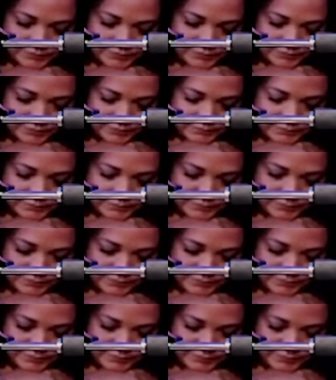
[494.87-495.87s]

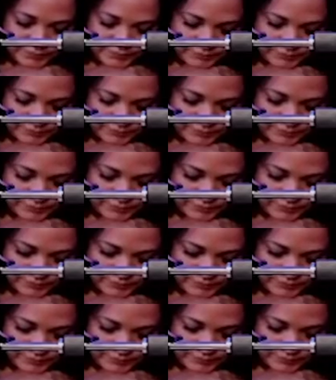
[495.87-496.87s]

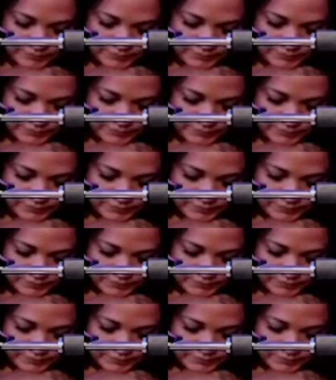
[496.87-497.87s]

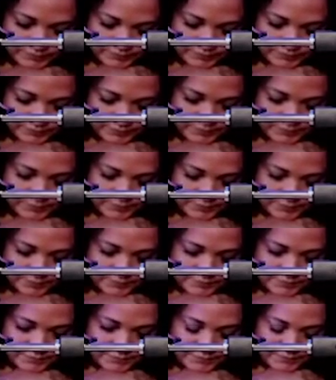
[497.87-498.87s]

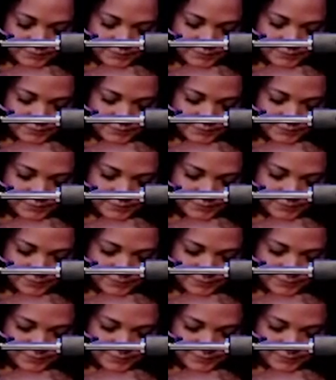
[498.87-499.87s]

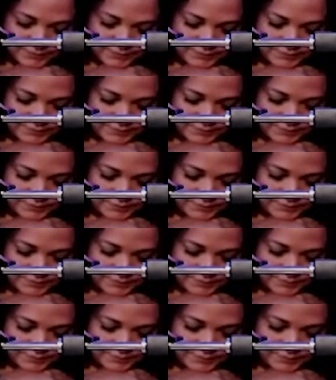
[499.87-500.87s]

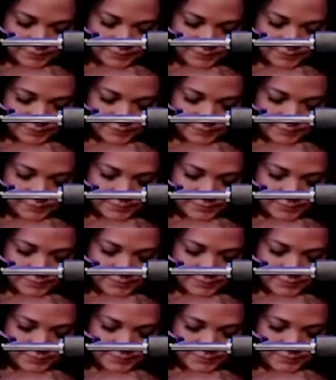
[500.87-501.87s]

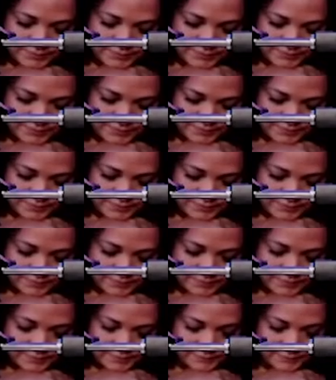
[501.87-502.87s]
This person isn't speaking.